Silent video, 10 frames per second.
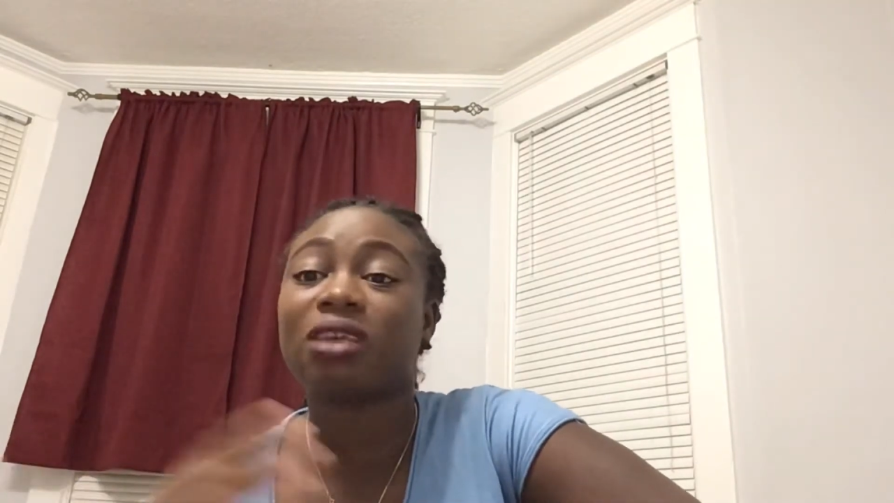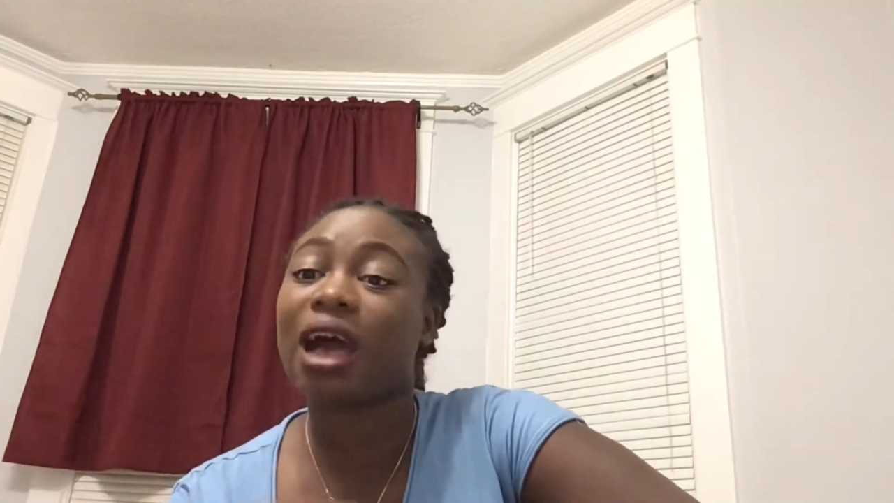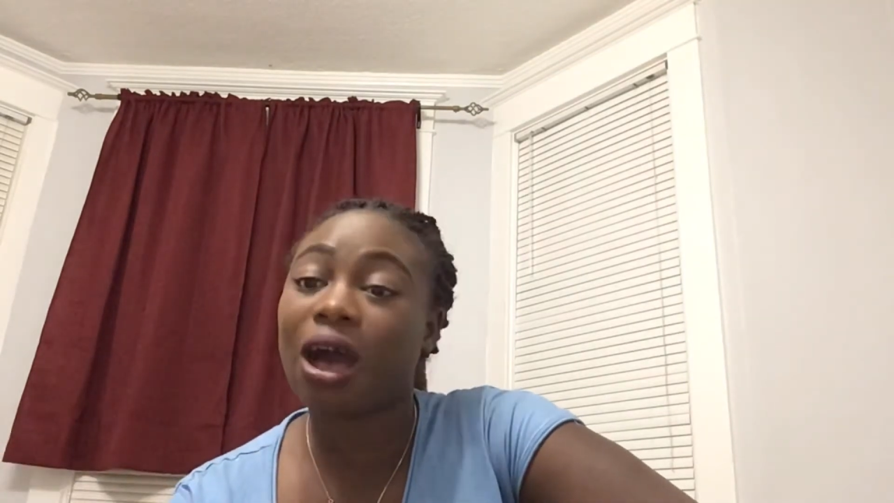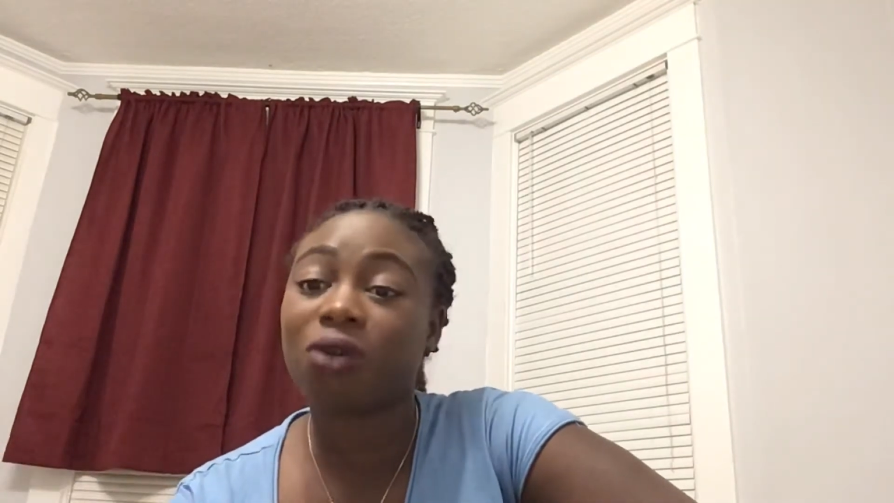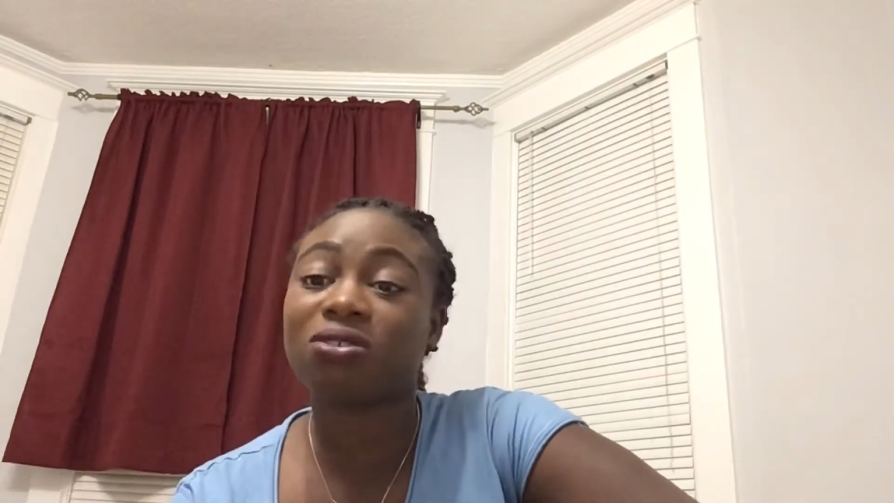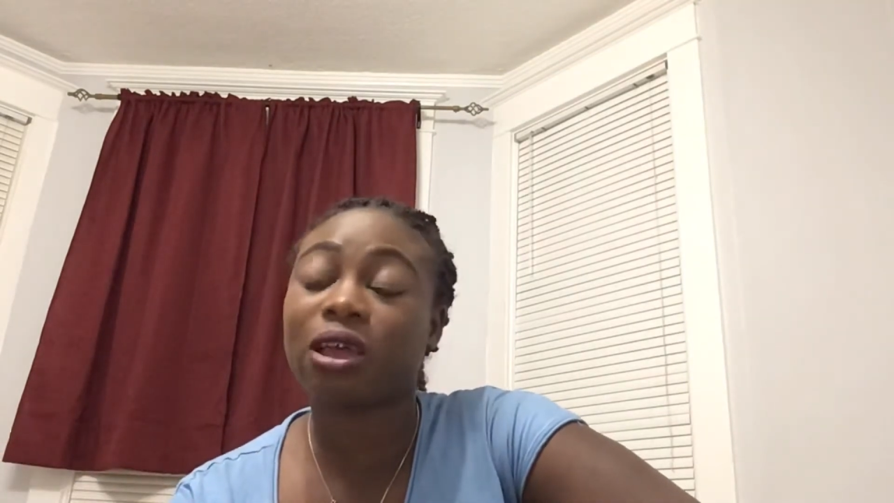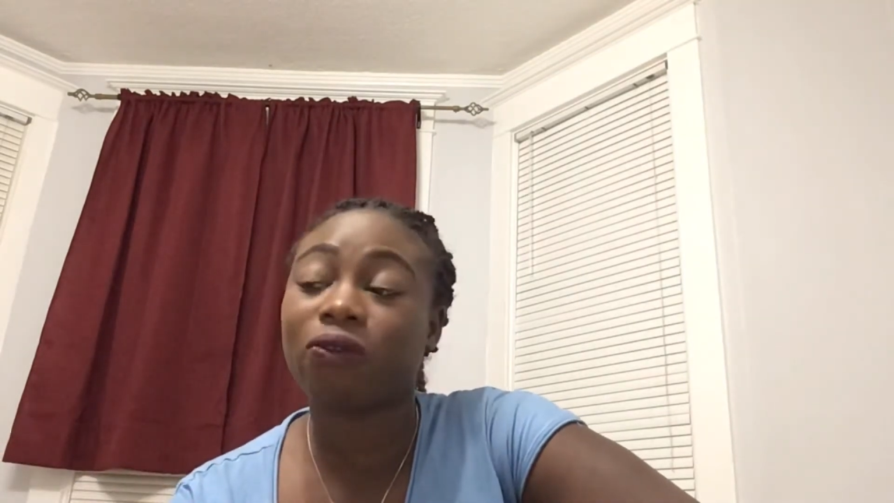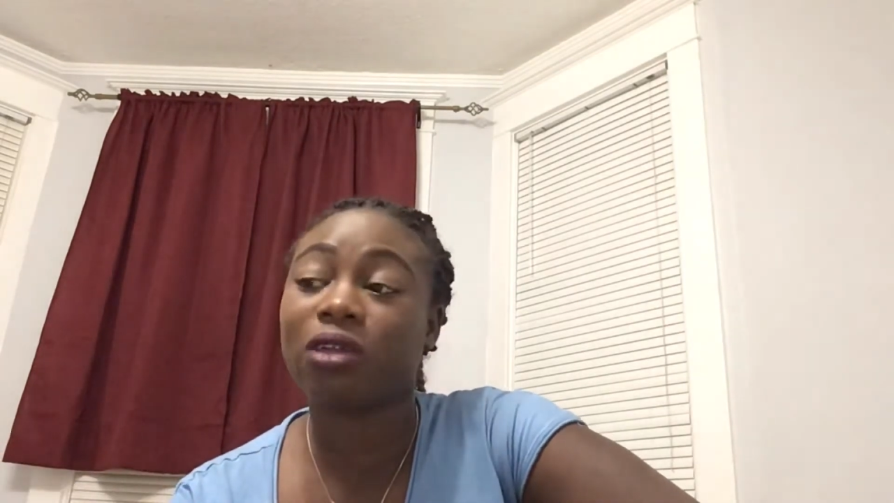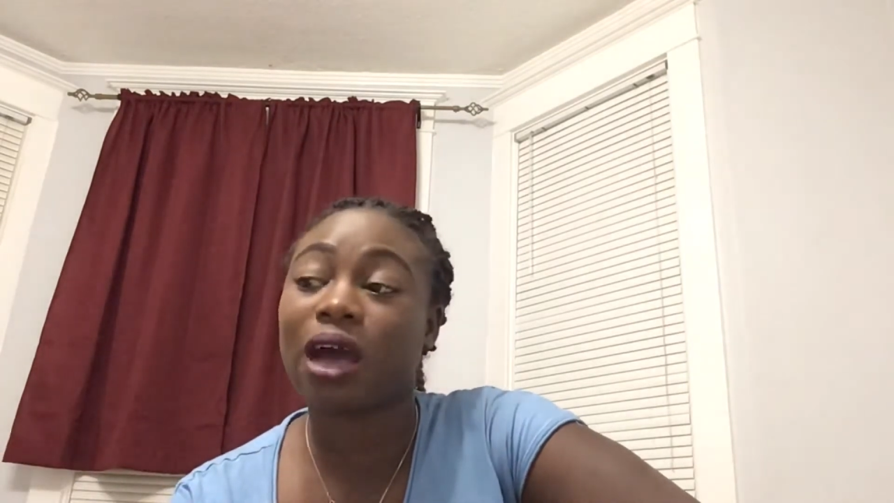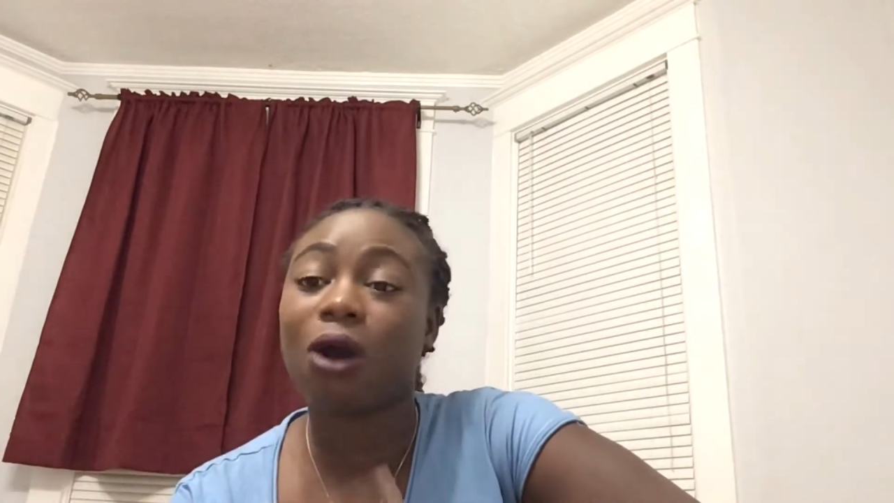outside of
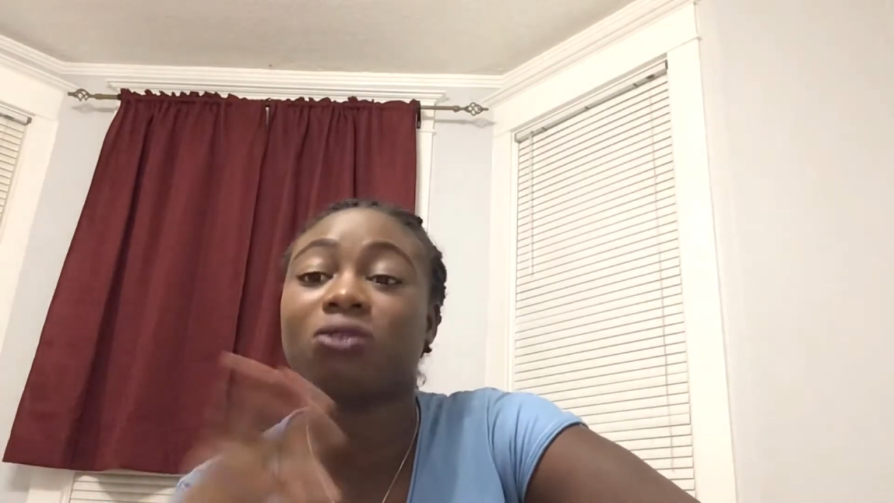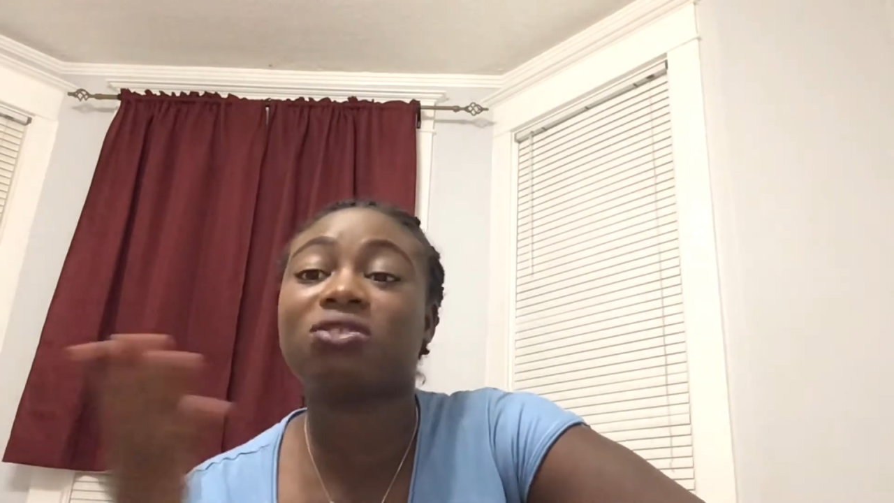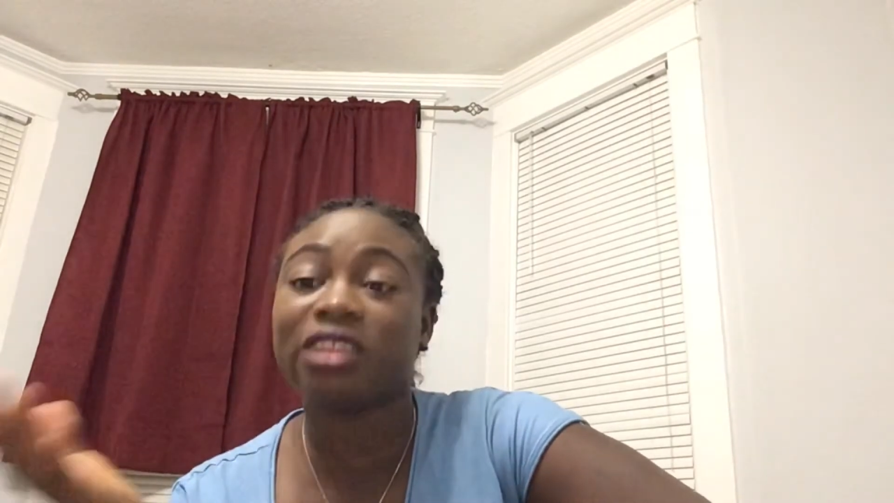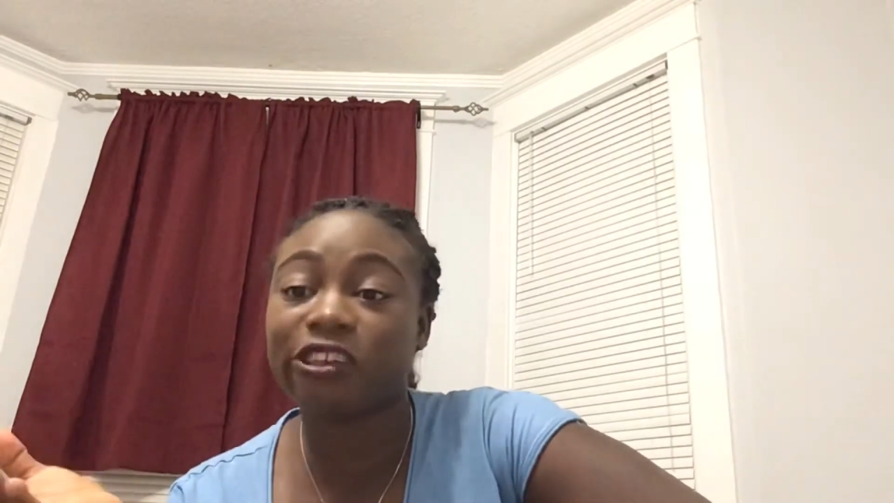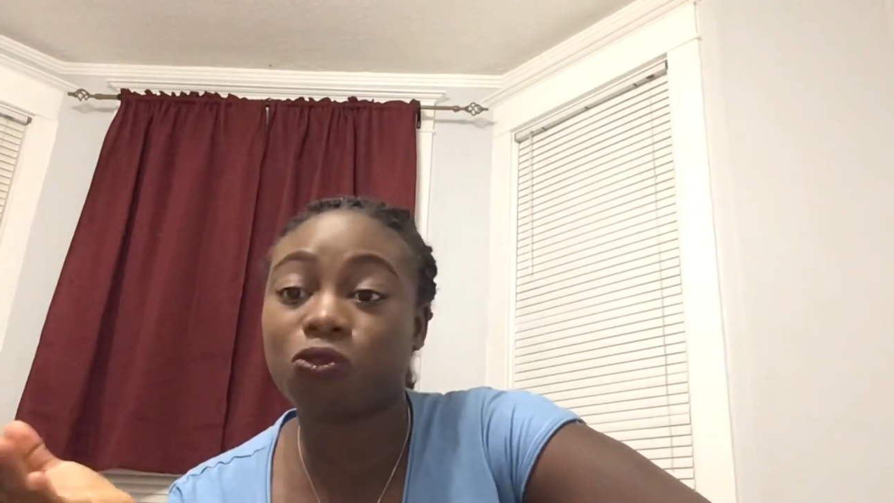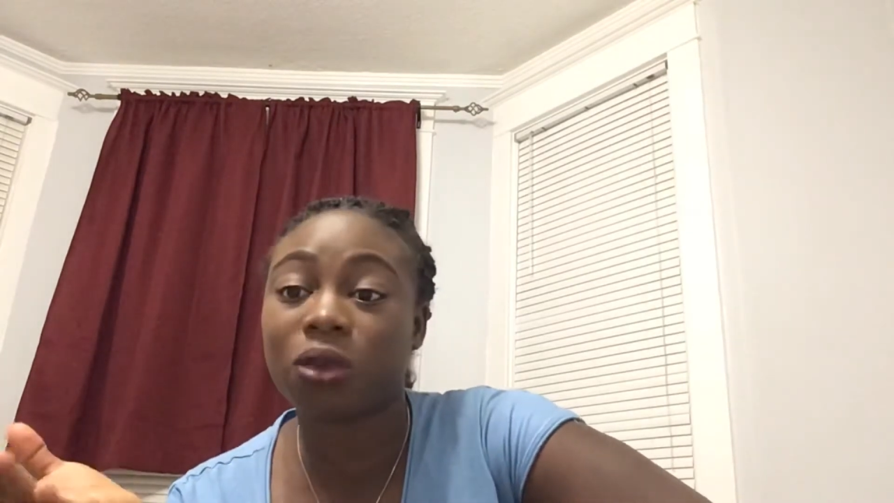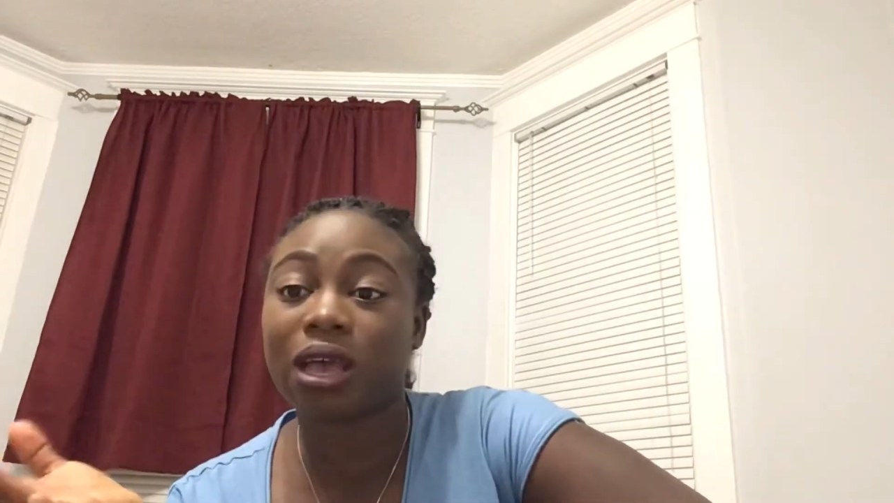the house next week.